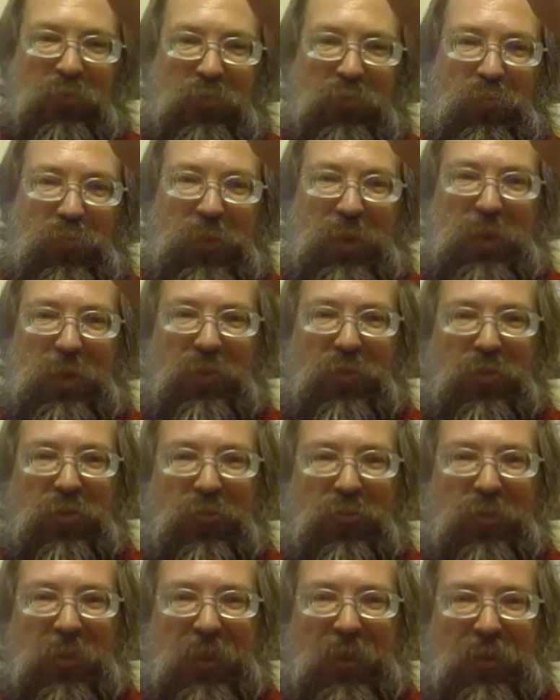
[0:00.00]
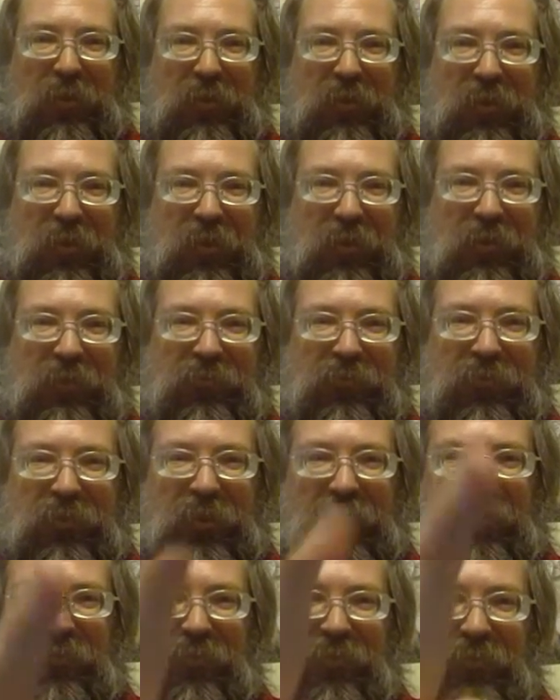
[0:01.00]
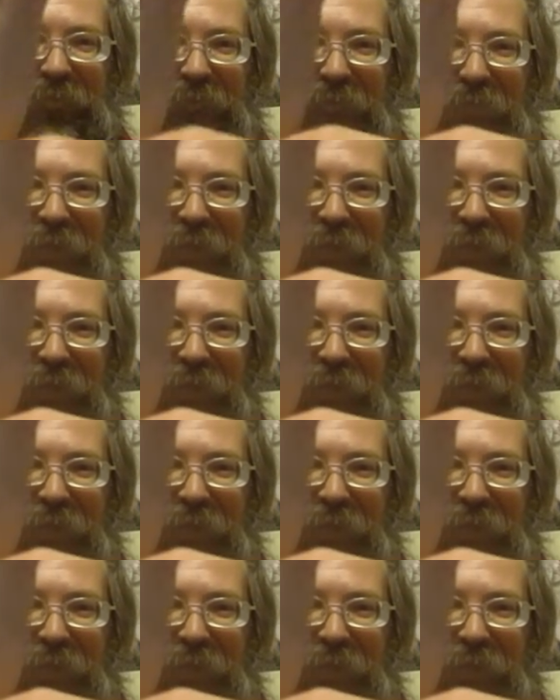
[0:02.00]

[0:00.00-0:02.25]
way you can recognize these is